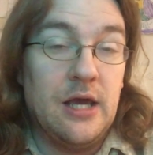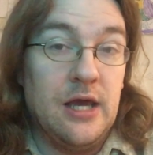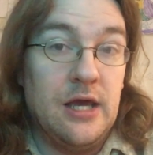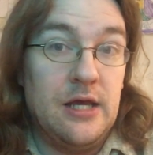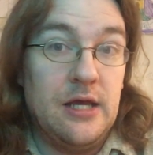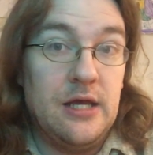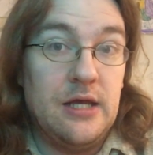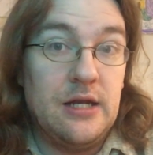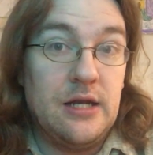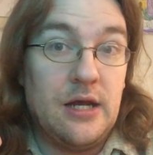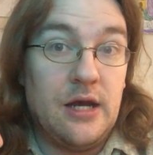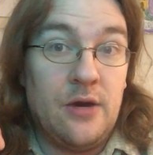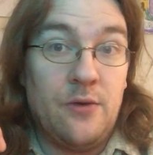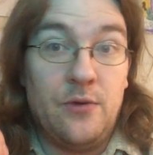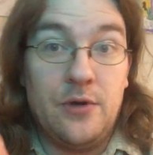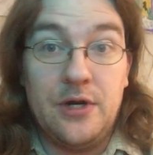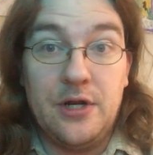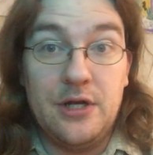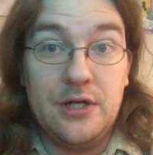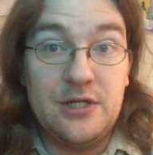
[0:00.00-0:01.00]
And I
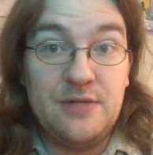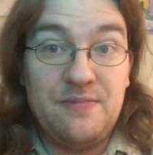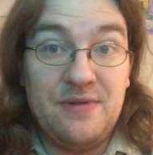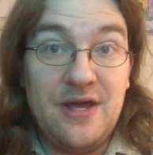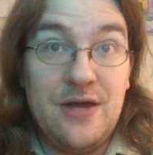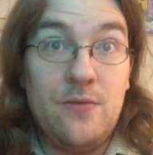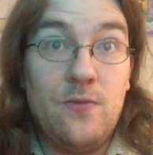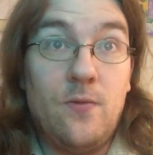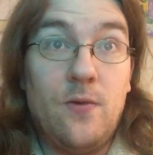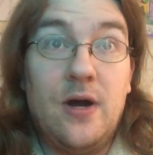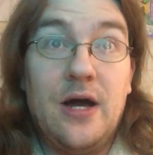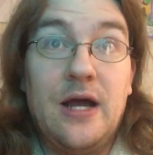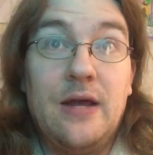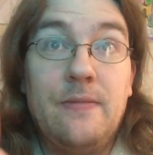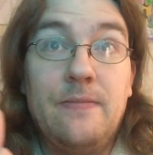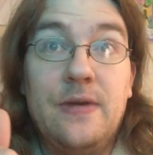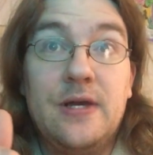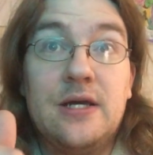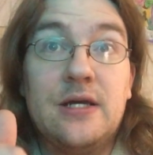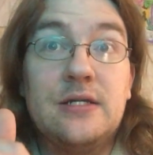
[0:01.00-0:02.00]
want to explain
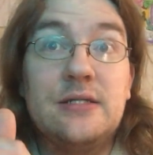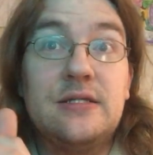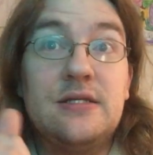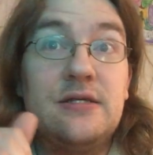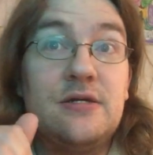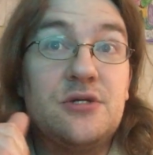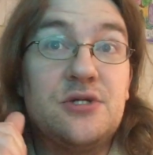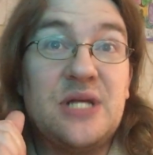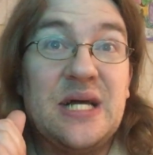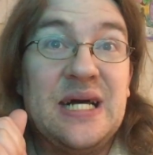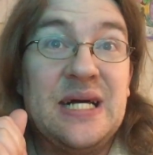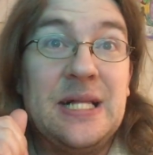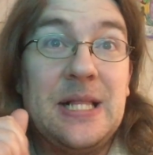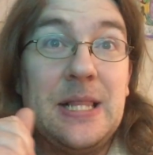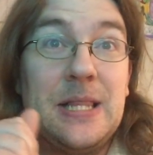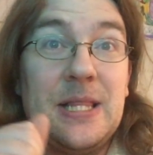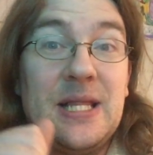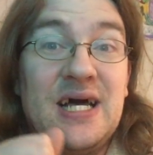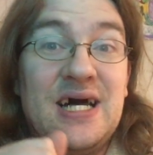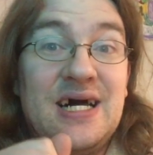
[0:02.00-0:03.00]
why, because there's a
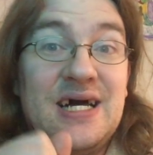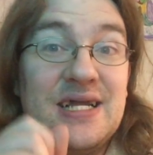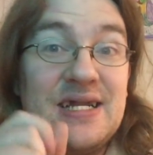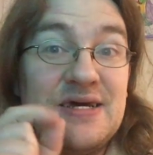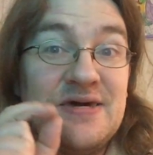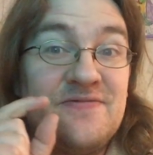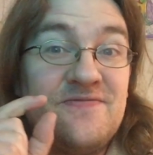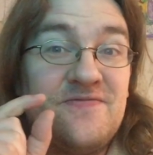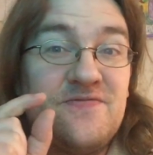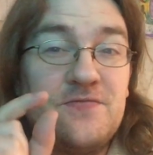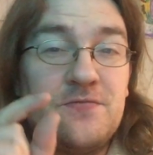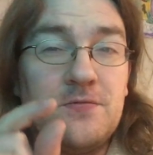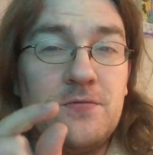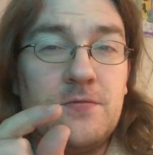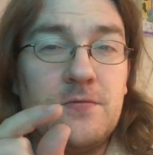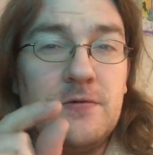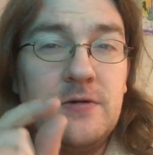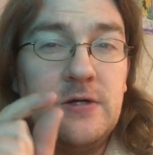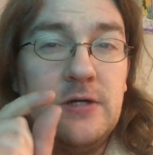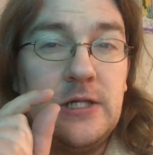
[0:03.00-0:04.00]
lot of
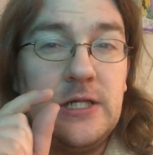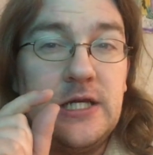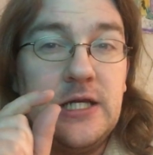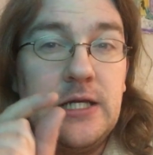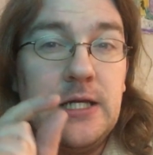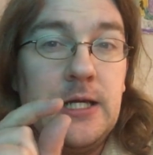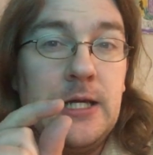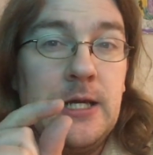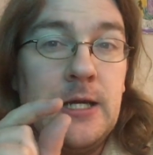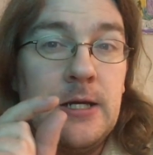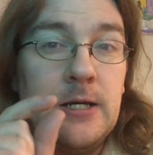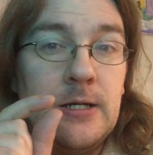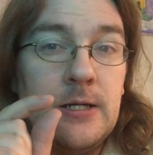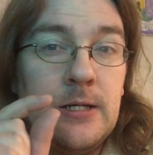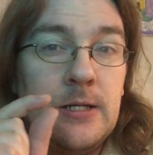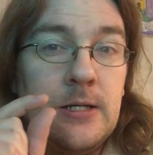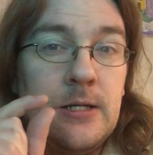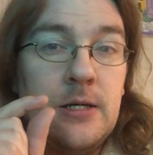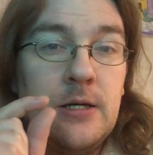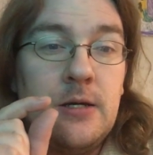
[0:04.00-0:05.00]
really
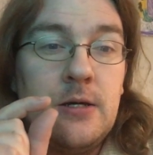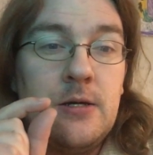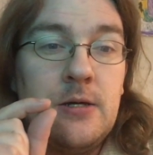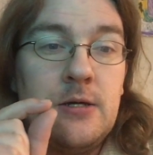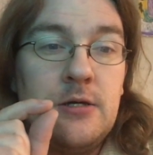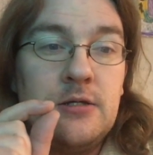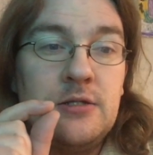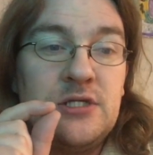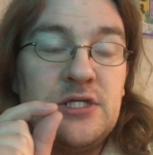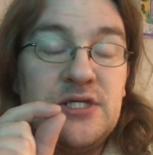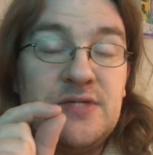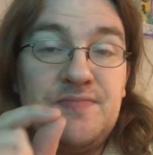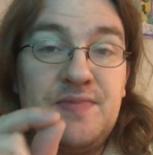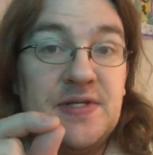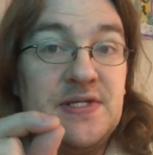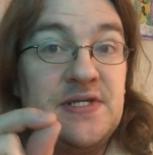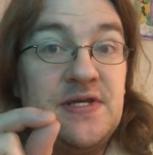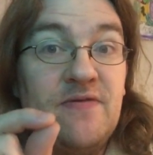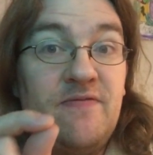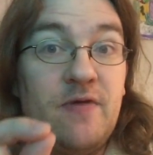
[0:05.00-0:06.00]

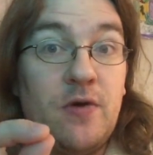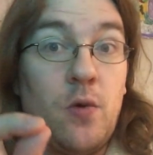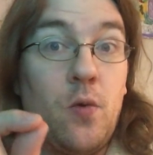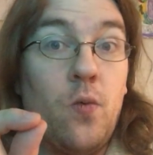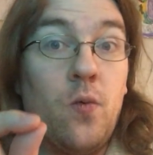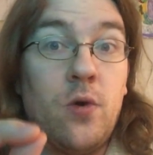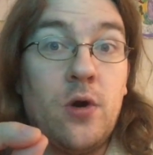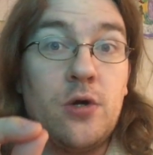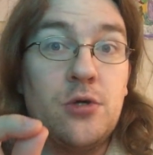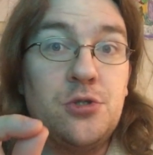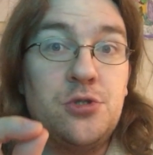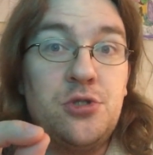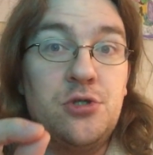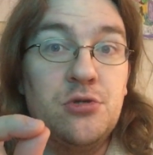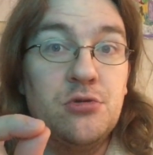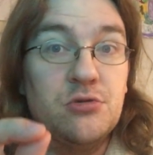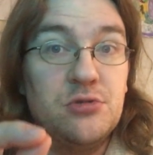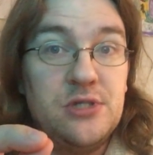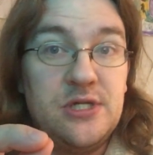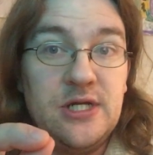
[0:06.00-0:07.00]
specific words
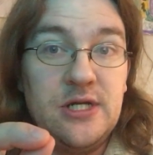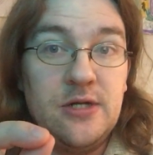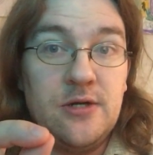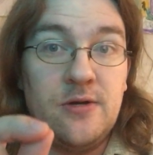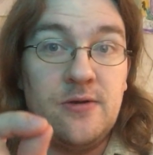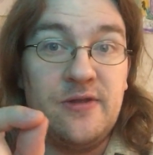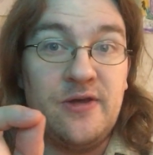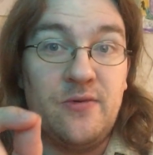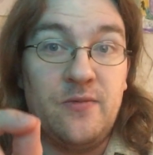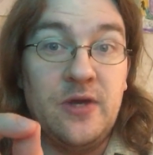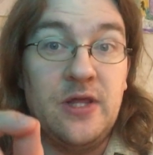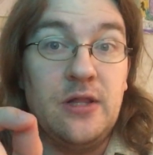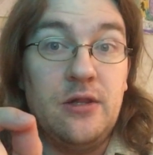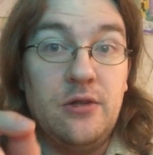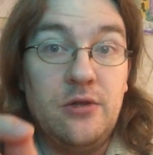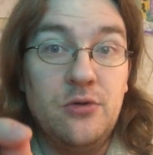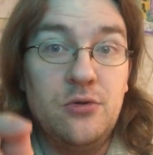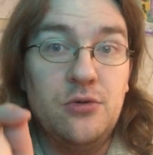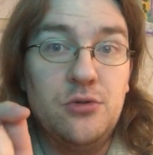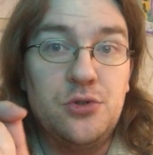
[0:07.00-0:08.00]
used here that we
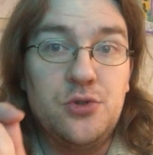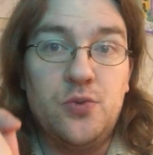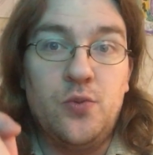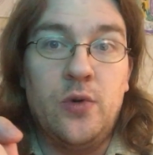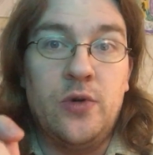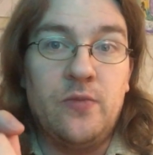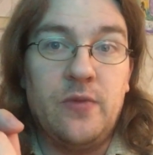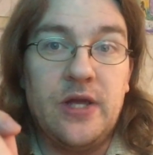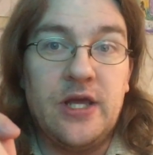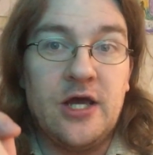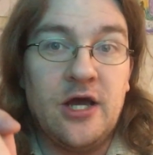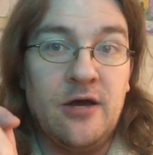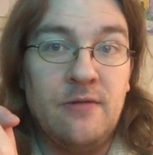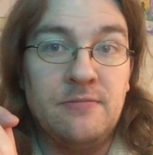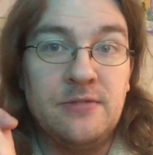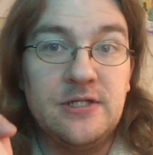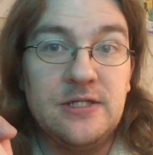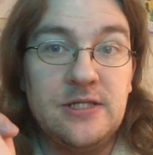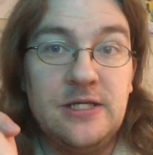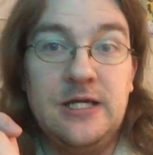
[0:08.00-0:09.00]
lose when we
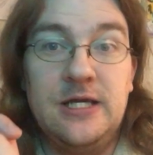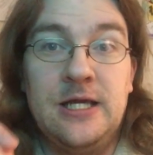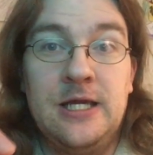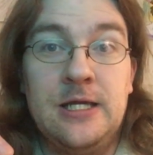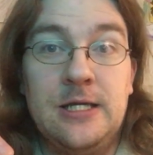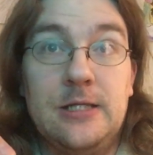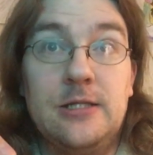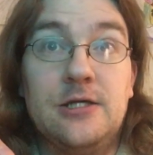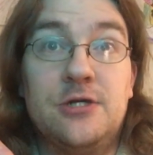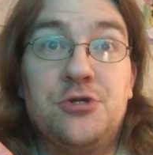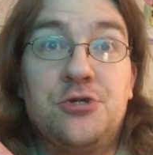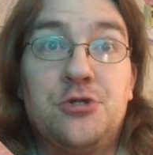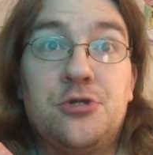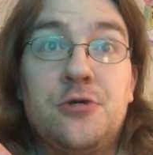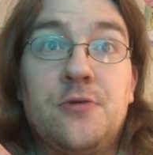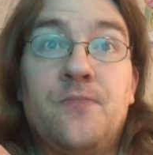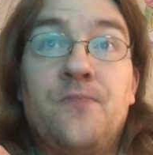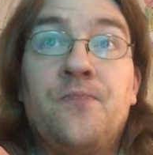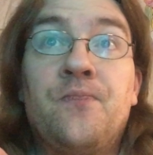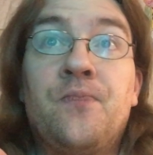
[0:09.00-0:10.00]
come to the English.